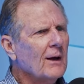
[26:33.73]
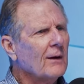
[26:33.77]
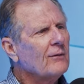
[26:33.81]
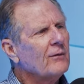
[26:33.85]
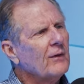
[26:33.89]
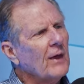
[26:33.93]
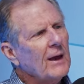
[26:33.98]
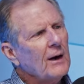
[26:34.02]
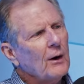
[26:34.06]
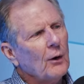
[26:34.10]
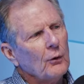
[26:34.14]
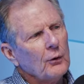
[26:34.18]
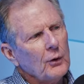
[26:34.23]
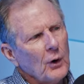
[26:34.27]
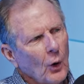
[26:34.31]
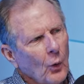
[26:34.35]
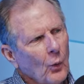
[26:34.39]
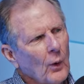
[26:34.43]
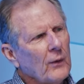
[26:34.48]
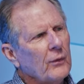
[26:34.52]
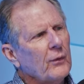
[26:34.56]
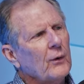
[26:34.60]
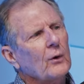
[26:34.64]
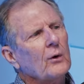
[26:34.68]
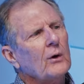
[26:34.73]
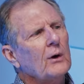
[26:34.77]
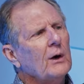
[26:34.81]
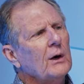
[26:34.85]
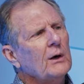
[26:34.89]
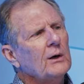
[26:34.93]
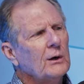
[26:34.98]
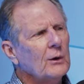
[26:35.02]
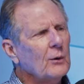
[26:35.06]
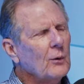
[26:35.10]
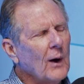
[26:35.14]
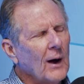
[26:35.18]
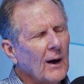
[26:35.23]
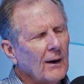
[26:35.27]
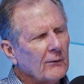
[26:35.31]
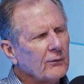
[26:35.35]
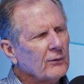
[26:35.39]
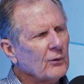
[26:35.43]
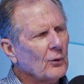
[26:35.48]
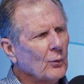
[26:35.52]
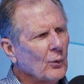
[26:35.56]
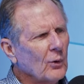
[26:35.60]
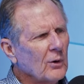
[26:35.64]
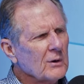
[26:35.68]
they don't know what they're going to do
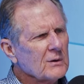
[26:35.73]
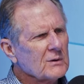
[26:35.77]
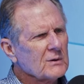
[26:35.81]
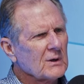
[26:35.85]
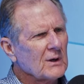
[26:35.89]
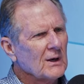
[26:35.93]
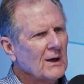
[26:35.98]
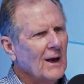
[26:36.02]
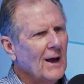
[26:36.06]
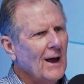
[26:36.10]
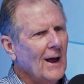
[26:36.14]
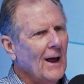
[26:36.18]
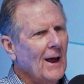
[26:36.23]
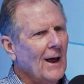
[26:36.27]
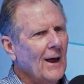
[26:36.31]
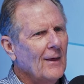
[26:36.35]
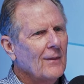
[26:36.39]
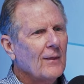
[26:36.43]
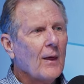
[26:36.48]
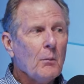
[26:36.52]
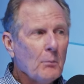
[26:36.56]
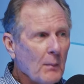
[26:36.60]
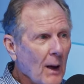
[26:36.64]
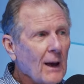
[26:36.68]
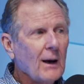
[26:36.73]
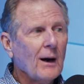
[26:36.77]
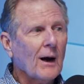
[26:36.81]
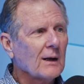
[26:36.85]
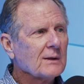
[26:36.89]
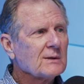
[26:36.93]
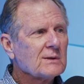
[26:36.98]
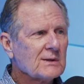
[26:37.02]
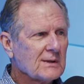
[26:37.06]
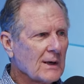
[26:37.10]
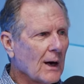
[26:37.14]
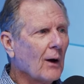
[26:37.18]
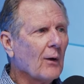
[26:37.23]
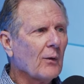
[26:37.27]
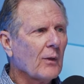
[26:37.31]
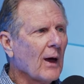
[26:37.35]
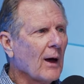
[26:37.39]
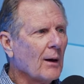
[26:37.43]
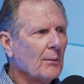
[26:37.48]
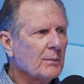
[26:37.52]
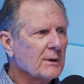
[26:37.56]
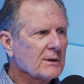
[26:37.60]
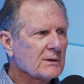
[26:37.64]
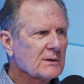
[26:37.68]
afterwards, they may not sell
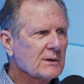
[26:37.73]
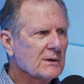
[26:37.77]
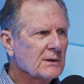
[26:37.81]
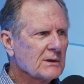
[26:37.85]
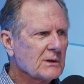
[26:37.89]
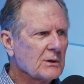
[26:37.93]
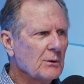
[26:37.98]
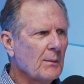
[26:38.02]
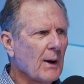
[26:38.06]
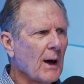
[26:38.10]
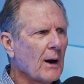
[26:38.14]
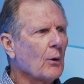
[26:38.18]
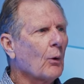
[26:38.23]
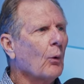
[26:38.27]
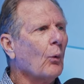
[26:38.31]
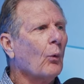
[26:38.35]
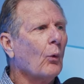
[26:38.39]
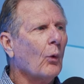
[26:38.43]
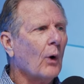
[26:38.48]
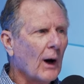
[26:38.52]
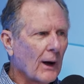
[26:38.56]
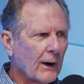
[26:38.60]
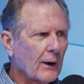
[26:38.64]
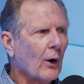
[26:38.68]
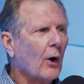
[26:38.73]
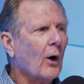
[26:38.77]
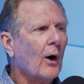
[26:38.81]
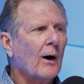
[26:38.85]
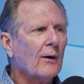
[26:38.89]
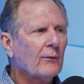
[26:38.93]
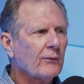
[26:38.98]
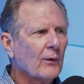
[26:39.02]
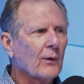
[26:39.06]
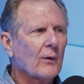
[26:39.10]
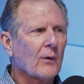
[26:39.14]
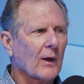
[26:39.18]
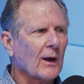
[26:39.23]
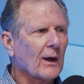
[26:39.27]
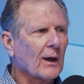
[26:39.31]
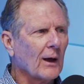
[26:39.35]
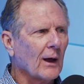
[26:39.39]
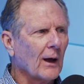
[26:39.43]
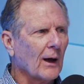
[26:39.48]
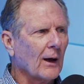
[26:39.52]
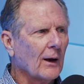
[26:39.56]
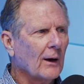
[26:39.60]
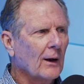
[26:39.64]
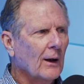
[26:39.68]
that business no matter what offer they
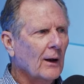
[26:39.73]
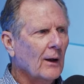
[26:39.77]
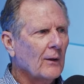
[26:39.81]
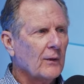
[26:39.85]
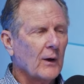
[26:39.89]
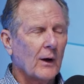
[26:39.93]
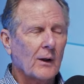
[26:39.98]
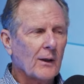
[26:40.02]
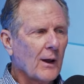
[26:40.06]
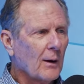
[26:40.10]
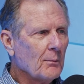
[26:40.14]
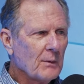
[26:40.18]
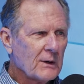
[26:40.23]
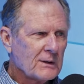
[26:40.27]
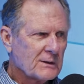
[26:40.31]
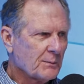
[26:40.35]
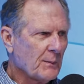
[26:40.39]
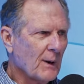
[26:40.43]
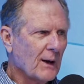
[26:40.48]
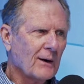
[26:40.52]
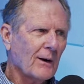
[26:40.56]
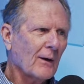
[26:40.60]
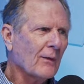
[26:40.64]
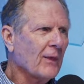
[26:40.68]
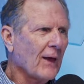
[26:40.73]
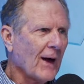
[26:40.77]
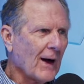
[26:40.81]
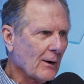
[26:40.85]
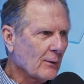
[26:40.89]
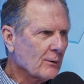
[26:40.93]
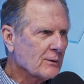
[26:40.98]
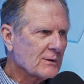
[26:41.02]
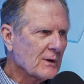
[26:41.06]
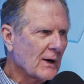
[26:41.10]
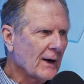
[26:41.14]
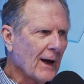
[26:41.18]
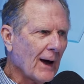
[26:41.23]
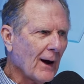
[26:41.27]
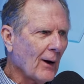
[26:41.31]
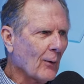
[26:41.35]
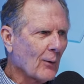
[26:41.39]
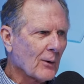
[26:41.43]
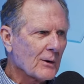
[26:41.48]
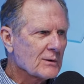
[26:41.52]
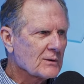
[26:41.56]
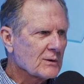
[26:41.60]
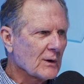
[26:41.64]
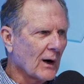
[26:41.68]
get. They'll let me spend 1,000
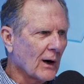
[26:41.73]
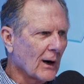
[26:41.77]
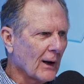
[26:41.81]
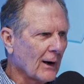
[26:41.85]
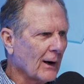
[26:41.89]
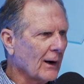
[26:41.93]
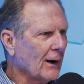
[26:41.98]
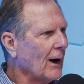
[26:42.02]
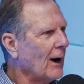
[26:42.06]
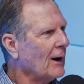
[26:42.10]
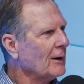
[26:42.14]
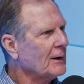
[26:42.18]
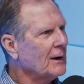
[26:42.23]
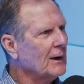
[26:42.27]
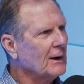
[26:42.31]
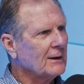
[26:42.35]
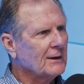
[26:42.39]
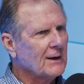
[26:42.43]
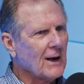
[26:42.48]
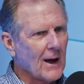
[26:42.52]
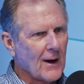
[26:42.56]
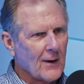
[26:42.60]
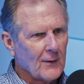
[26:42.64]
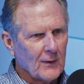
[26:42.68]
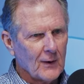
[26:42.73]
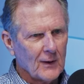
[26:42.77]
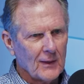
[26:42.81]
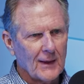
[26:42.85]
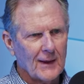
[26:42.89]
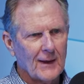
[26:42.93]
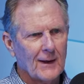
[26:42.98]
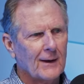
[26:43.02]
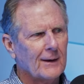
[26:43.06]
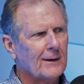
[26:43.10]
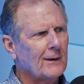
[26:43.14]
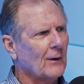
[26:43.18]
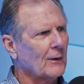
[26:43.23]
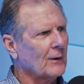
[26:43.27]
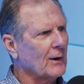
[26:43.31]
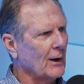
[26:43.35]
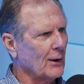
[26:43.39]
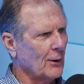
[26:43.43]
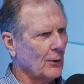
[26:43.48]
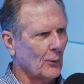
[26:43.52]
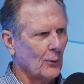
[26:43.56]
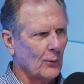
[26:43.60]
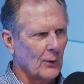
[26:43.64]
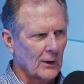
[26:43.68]
hours on it. I'll get down to the end. I'll
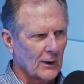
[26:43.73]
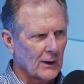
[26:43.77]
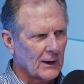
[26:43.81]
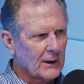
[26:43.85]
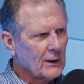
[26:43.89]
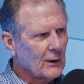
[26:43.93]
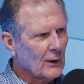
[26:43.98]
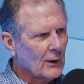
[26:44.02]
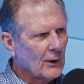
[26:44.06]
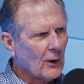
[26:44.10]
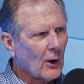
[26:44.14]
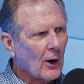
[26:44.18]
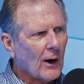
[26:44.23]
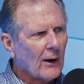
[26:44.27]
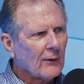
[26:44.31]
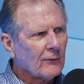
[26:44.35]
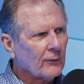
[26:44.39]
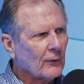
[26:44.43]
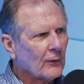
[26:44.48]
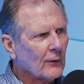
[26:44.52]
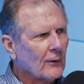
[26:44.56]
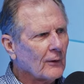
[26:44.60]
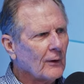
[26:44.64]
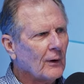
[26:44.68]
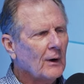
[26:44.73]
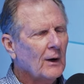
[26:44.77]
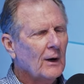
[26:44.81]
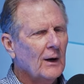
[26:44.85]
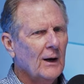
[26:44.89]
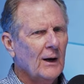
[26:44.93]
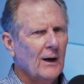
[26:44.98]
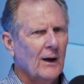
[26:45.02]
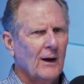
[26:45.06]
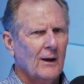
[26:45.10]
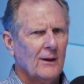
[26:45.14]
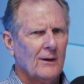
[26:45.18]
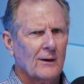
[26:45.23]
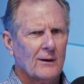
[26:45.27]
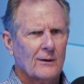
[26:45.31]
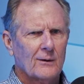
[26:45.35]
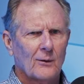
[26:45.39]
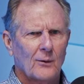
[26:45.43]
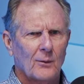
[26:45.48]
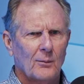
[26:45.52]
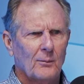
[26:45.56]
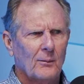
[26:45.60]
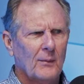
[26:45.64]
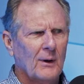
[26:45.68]
get a really good offer. And I
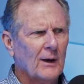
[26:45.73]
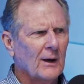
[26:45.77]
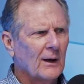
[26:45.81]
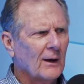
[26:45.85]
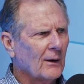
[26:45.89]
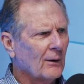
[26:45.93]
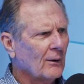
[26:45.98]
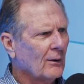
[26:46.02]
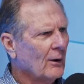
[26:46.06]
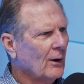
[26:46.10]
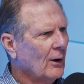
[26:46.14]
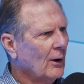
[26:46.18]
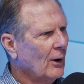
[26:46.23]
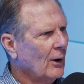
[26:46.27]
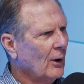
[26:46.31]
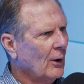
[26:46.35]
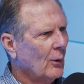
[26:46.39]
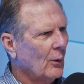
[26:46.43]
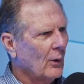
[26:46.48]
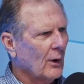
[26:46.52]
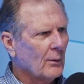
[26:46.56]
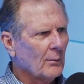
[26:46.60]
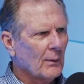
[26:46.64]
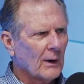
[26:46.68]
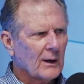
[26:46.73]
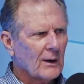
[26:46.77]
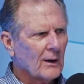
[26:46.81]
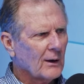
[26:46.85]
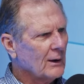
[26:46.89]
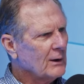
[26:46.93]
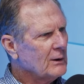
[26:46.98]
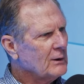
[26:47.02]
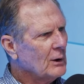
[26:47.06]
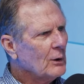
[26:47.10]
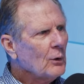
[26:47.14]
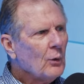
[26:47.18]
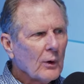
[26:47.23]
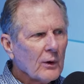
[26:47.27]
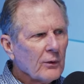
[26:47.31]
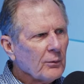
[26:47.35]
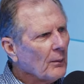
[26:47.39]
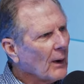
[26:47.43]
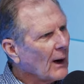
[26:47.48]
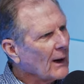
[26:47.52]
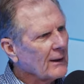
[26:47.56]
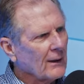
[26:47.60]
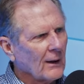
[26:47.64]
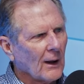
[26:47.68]
go, man, what am I going to do with
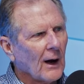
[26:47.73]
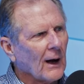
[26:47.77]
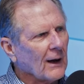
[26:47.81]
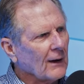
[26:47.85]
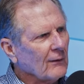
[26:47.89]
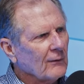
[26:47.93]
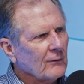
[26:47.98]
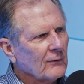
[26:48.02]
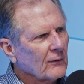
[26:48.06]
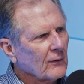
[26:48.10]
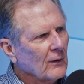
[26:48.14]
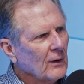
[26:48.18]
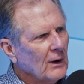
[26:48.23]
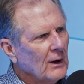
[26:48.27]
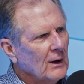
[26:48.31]
my life?